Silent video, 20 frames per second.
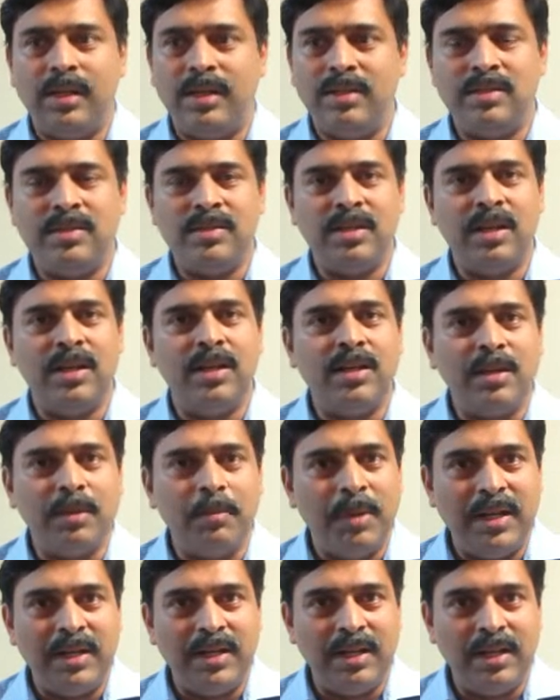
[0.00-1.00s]
is hurt
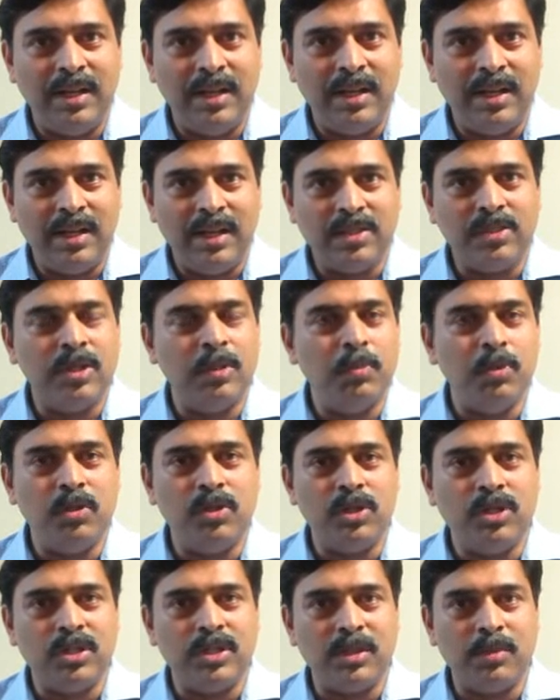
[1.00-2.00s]
mentally, his
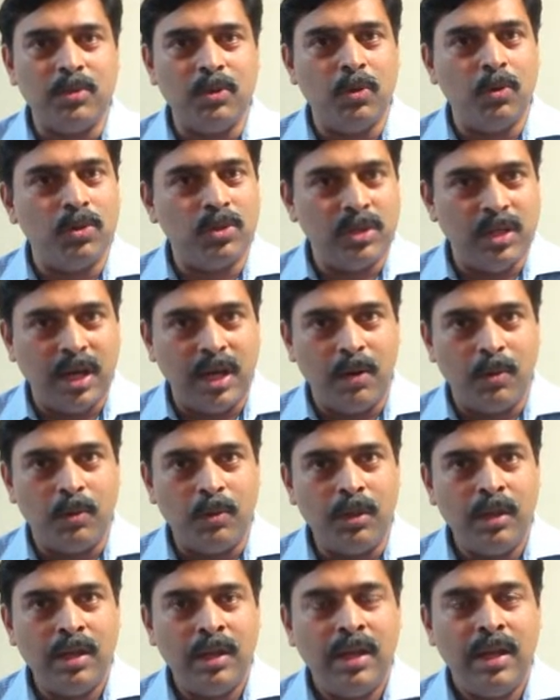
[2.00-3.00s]
immune system goes down
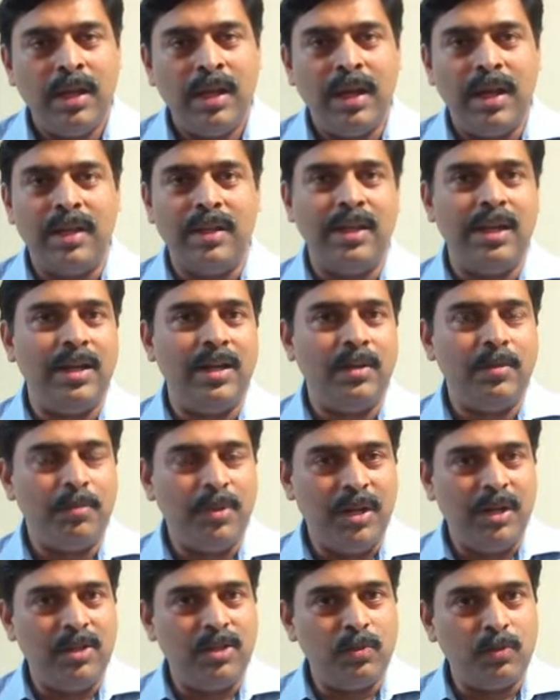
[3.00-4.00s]
and that
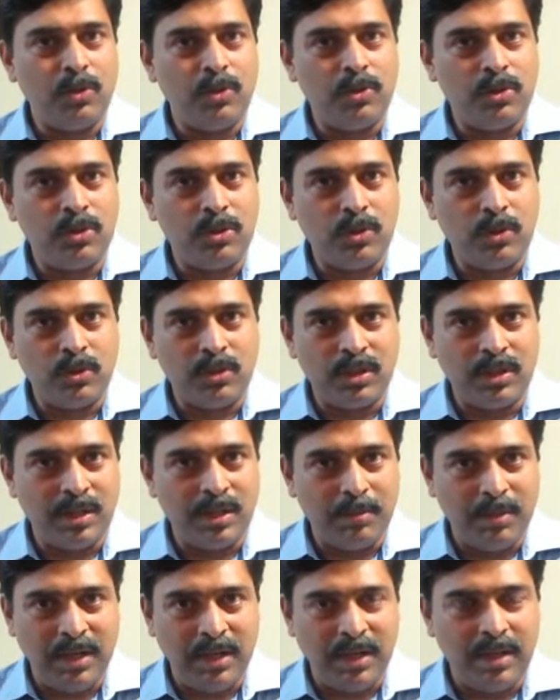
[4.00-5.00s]
predisposes to
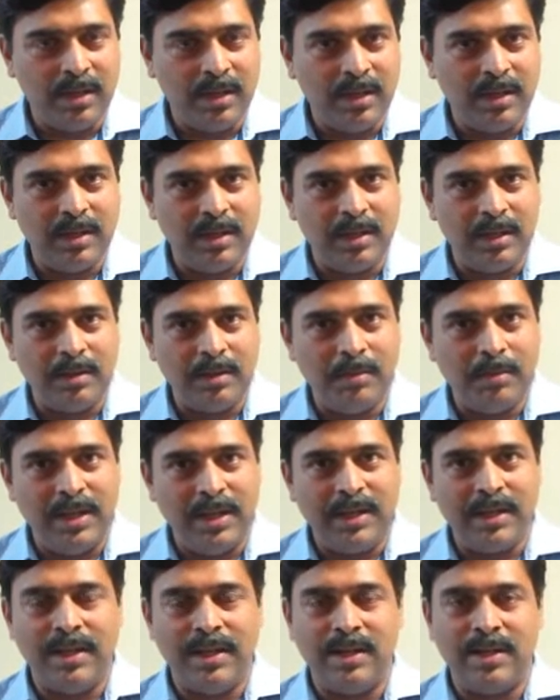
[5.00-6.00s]
certain
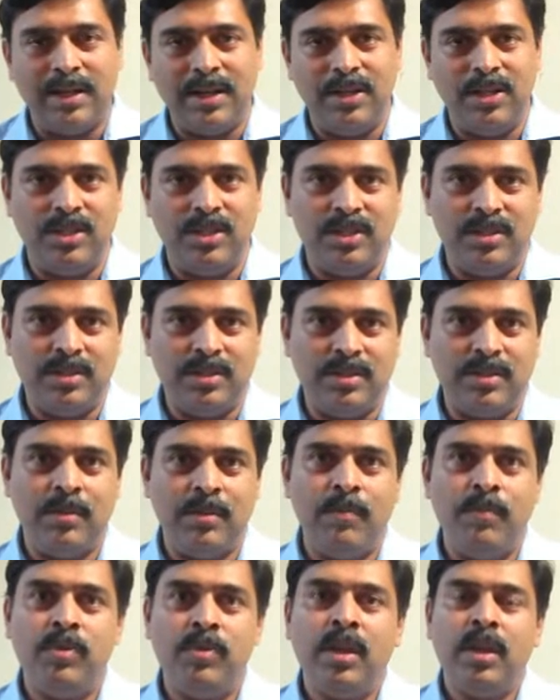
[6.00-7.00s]
medical conditions.
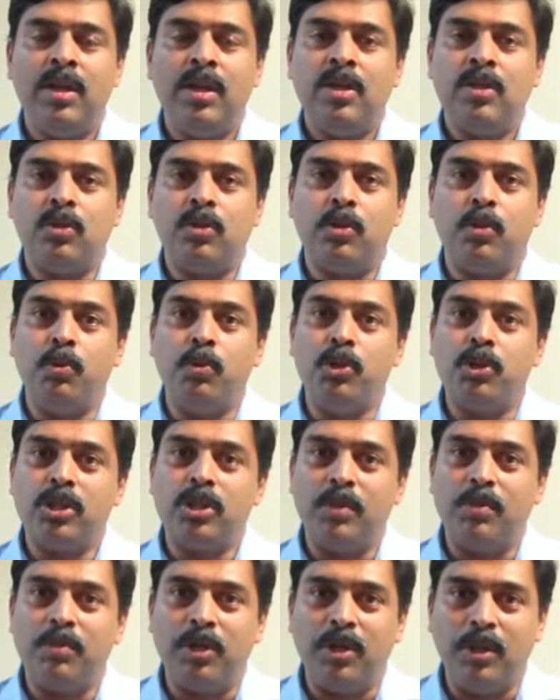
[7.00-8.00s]
So to
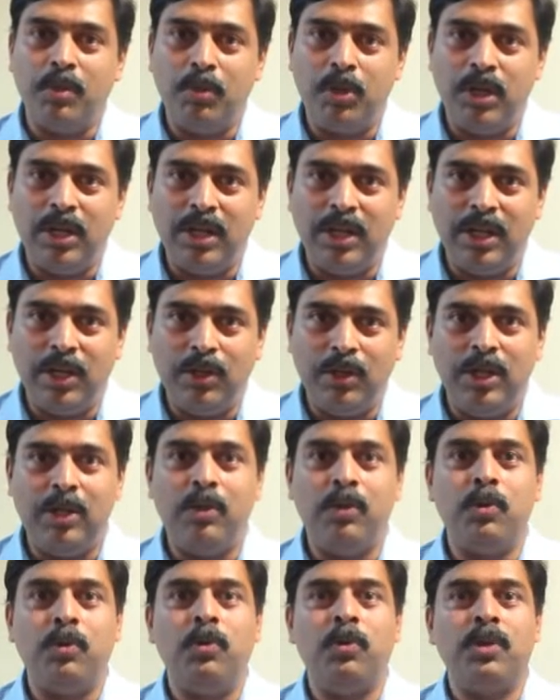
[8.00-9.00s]
boost up your immunity, you need
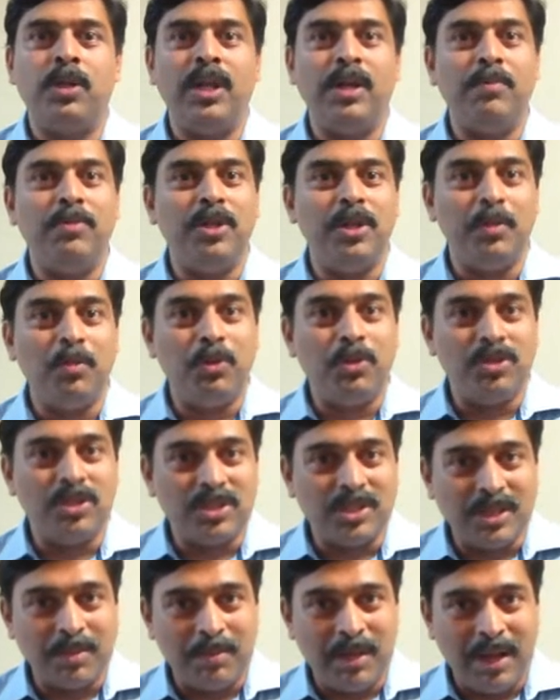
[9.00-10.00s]
to keep the immune
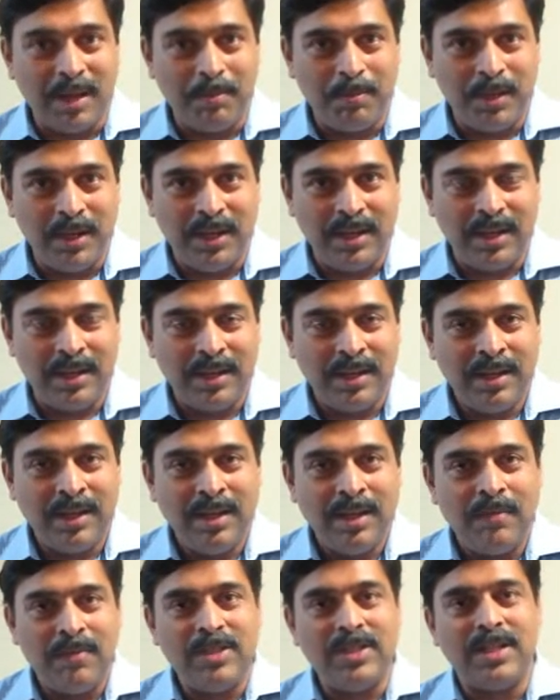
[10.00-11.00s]
system happy,
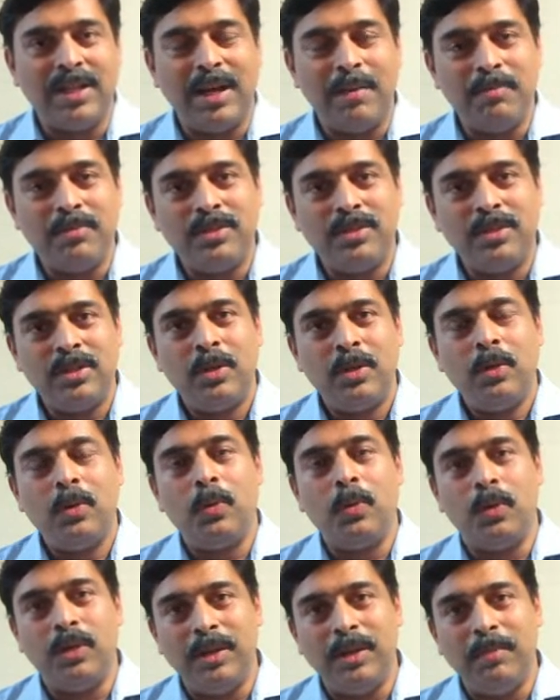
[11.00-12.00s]
which comes
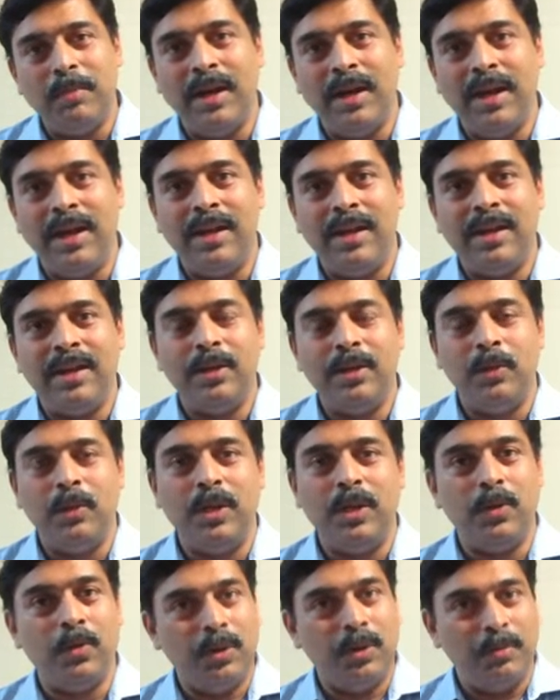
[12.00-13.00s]
only by
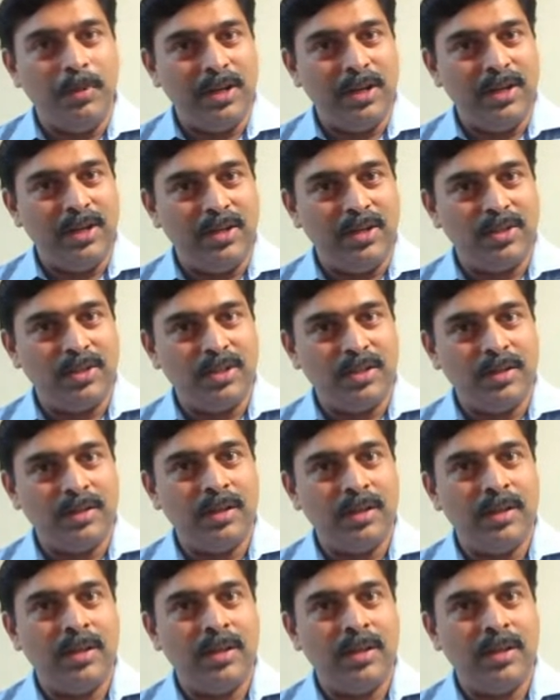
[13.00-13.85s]
doing good meditation.